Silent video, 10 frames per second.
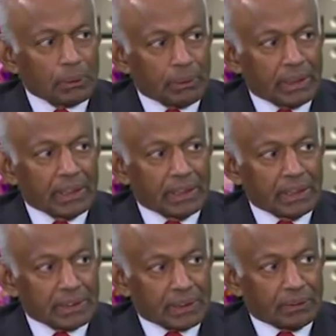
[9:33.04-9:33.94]
20
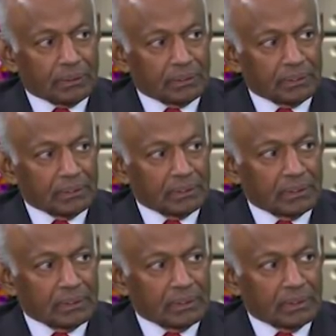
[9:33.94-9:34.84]
years ago.
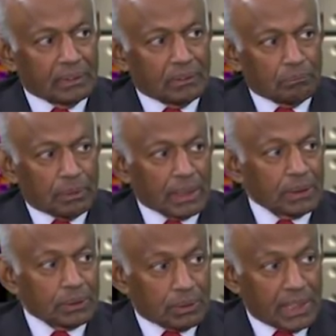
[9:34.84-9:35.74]
But
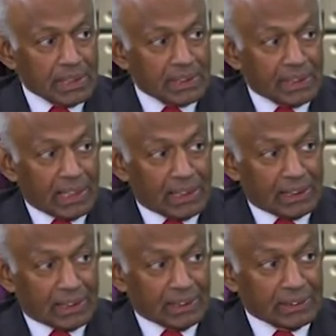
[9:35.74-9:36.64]
in today's
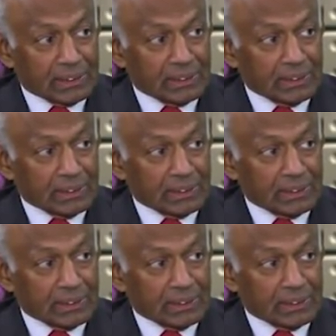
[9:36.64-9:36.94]
realities,